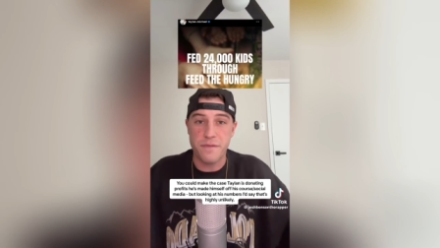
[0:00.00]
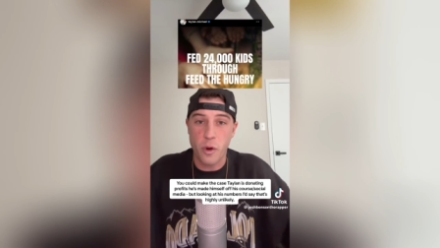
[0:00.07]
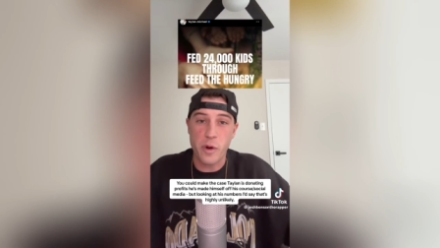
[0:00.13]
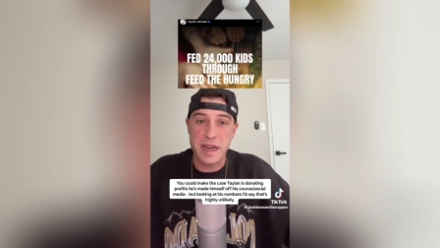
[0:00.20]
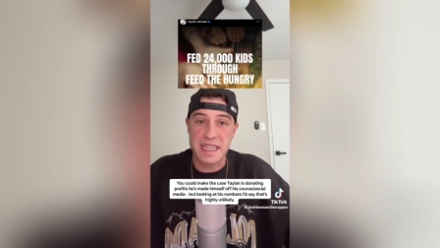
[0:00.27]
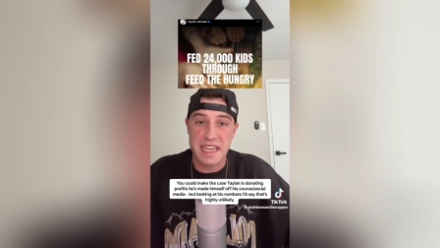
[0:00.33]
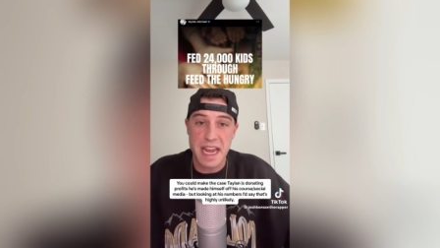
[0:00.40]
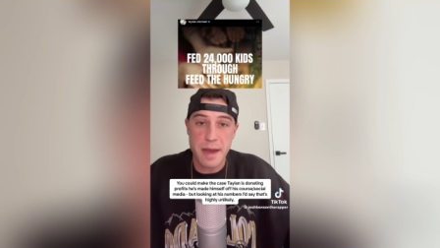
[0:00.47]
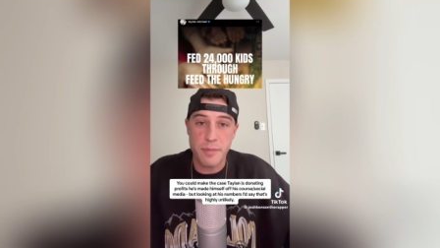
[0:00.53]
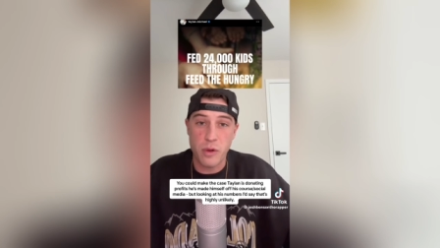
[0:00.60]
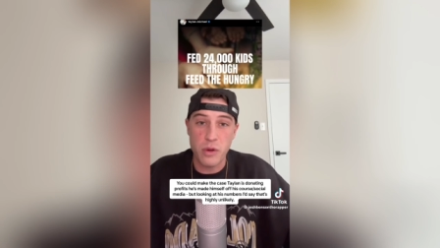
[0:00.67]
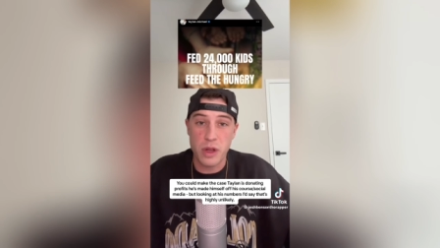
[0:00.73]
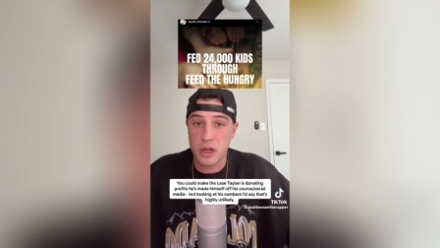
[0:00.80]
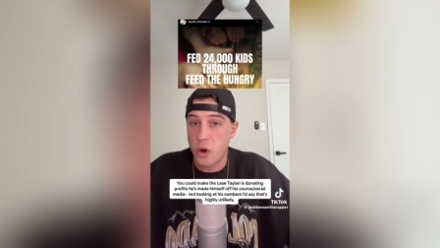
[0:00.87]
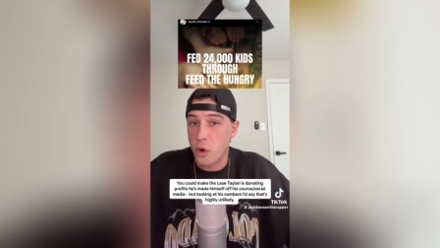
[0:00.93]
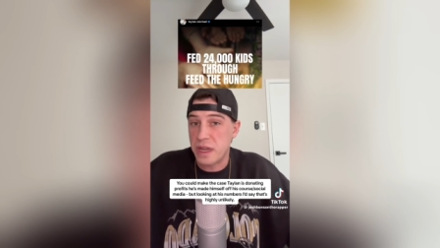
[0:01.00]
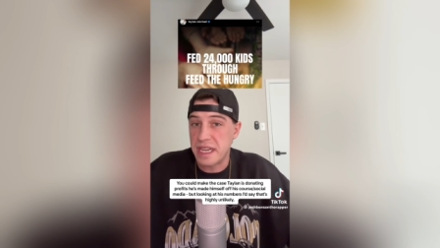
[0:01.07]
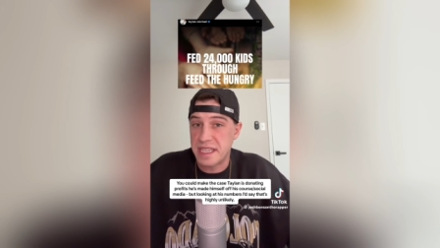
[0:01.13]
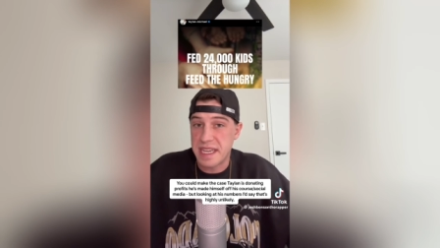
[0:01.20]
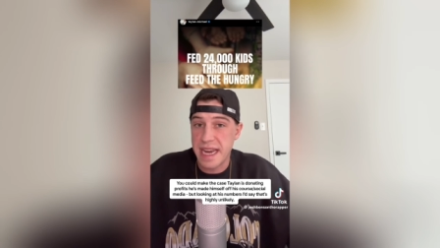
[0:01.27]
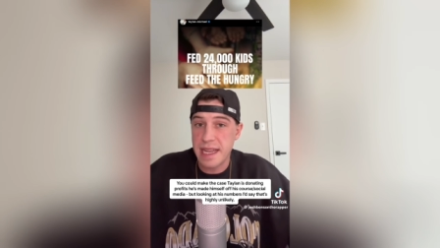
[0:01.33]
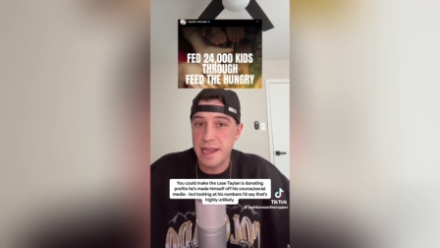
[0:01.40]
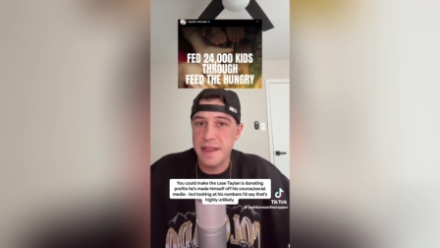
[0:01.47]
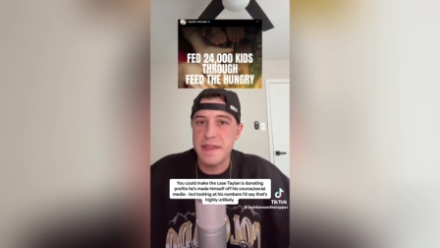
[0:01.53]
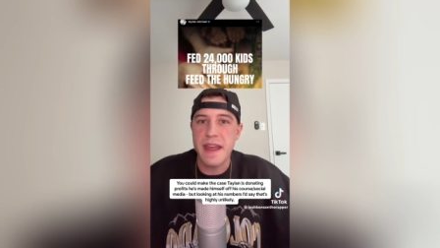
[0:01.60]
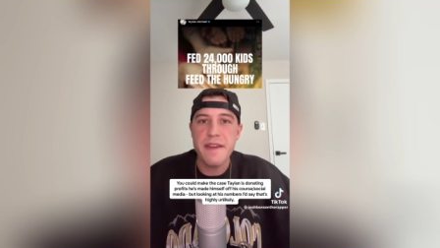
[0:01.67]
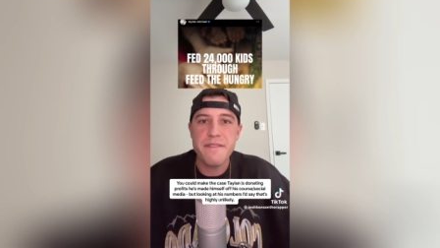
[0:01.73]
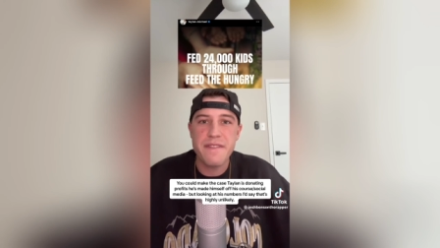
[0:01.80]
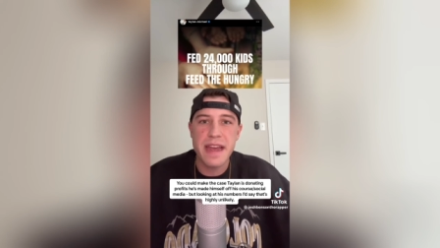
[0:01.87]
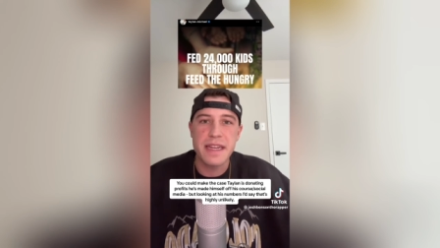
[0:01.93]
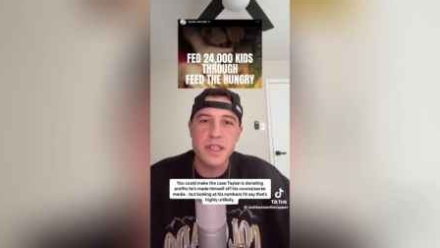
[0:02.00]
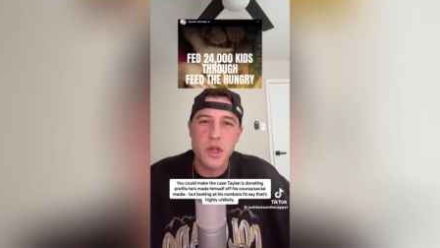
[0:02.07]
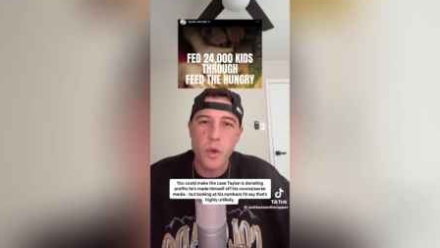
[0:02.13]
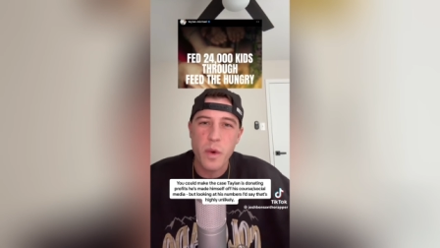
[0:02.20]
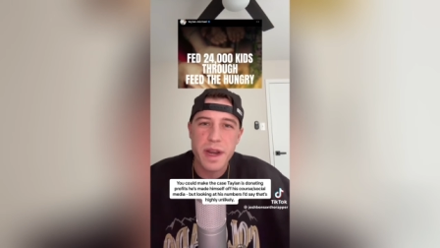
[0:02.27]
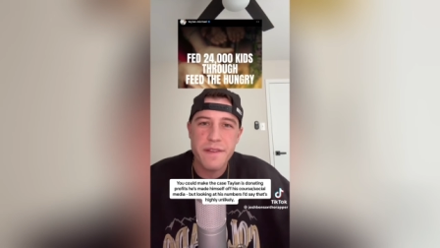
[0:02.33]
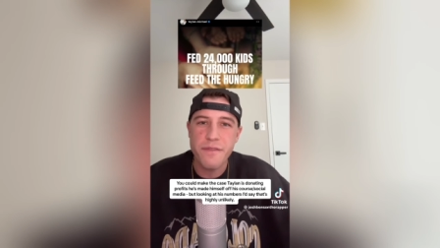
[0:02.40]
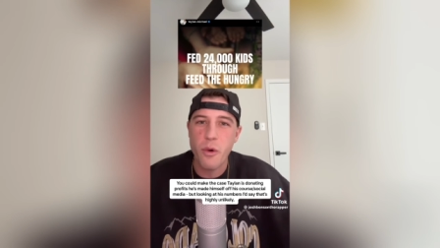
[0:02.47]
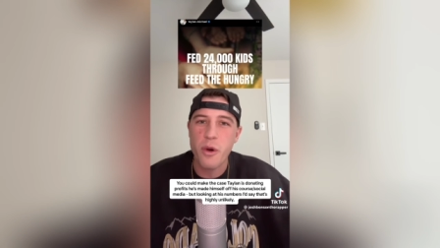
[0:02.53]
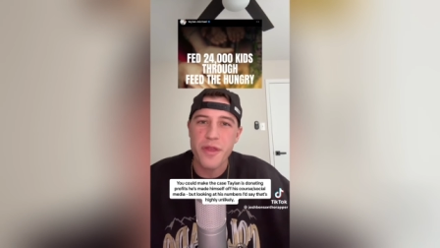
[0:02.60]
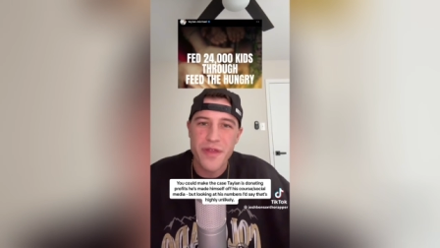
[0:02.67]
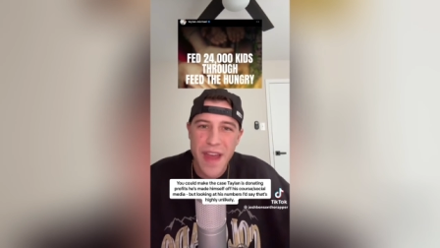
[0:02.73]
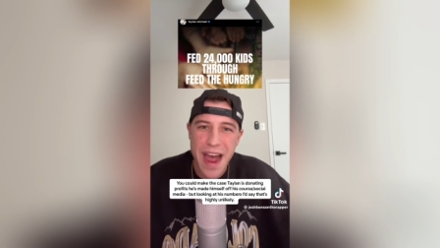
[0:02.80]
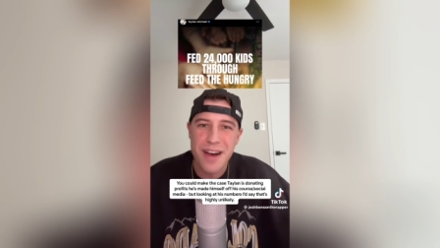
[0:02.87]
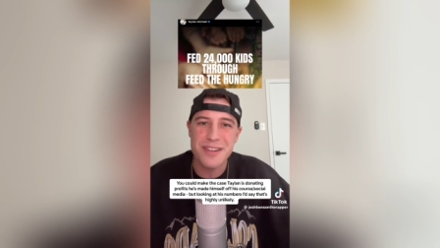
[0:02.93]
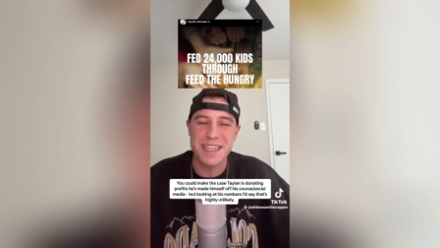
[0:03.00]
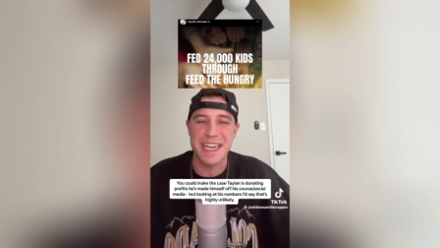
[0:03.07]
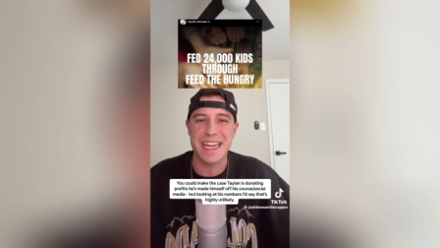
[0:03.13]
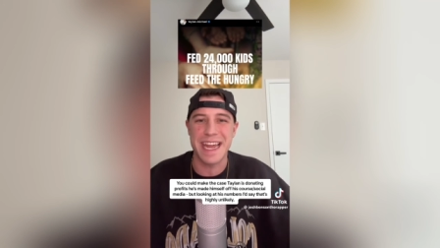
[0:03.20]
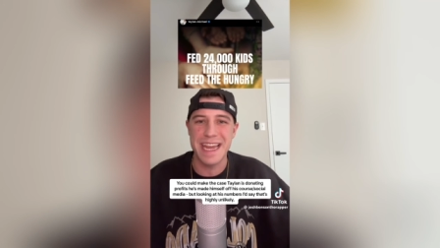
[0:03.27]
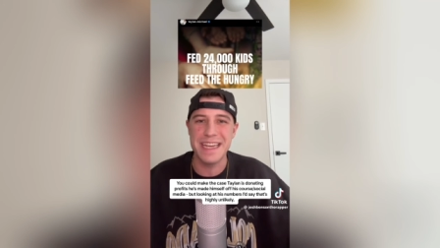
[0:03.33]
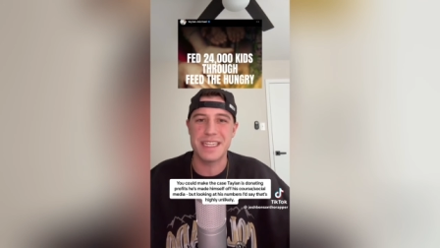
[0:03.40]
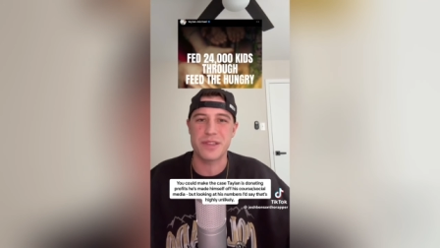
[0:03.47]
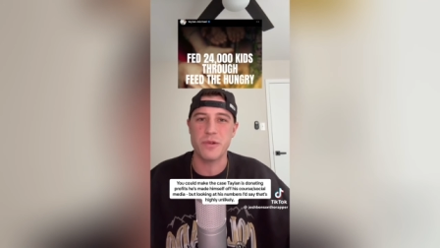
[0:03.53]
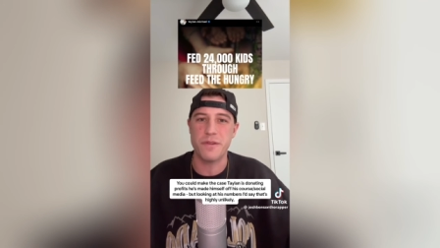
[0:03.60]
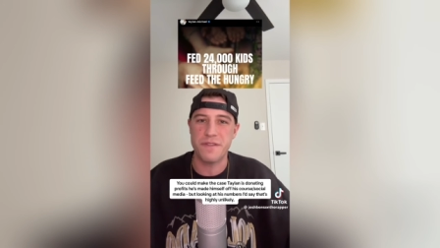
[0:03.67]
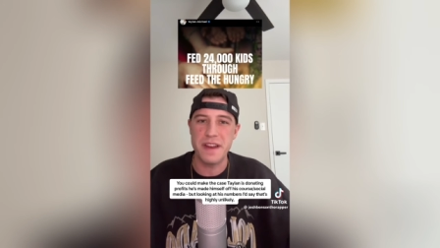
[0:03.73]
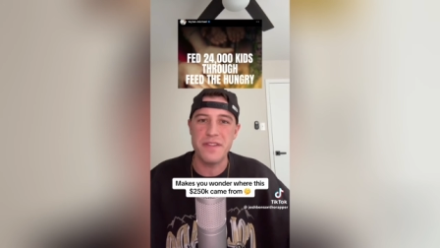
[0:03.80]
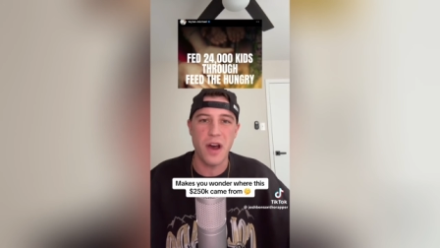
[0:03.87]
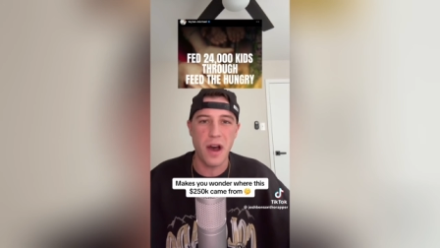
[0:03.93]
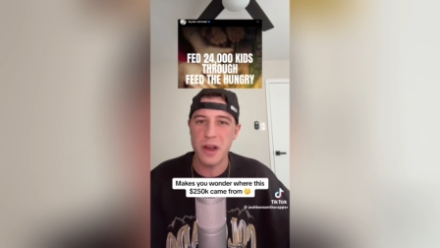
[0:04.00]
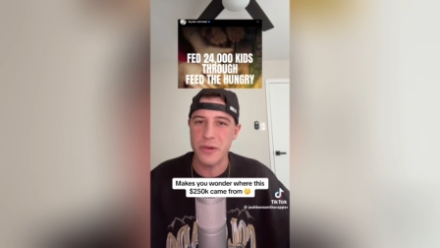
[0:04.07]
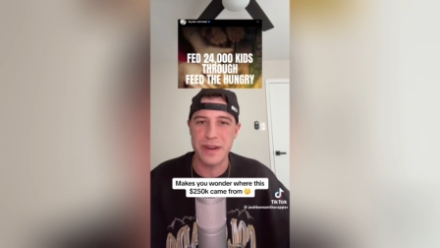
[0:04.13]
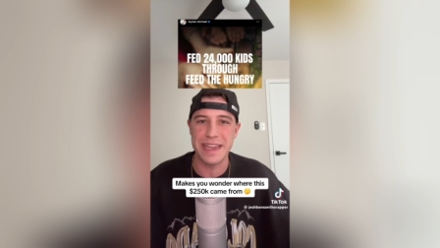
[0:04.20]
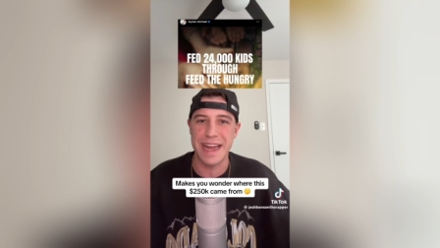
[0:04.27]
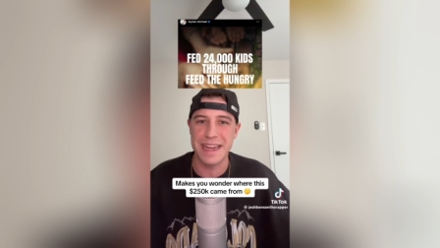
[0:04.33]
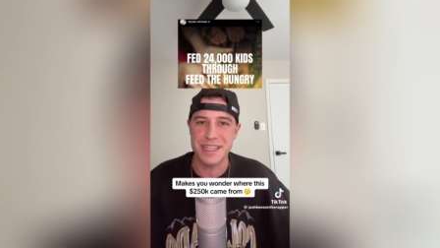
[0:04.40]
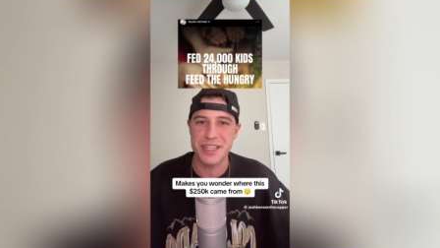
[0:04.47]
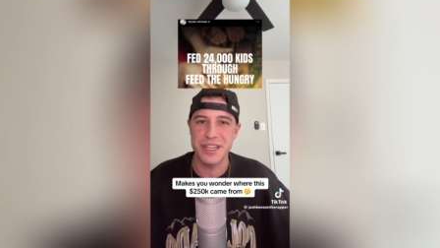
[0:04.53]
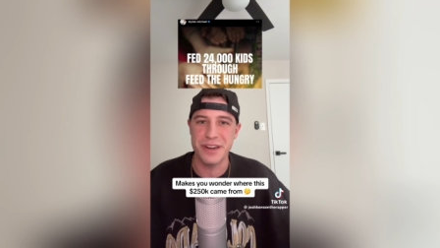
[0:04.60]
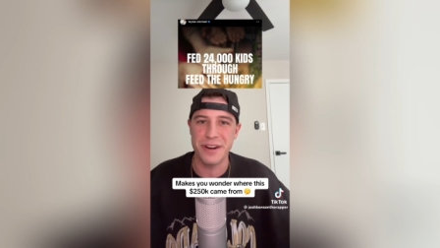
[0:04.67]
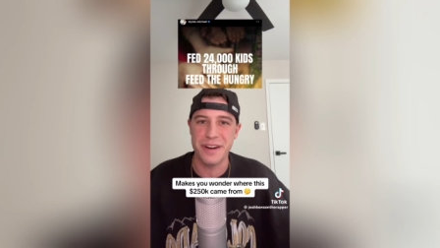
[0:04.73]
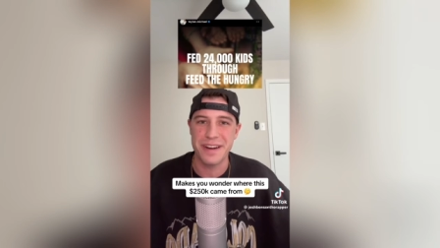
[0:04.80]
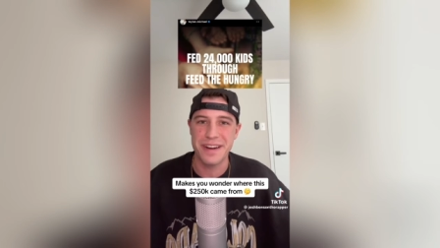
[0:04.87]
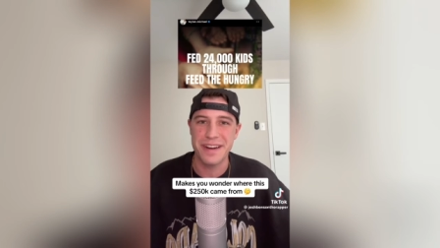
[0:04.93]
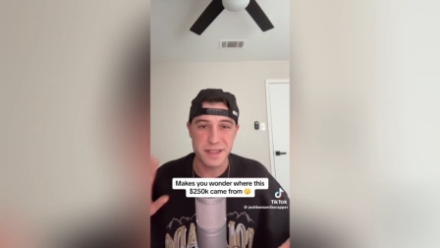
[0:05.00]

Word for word: For example, according to Taylan, they fed 24,000 kids through Feed the Hungry last year.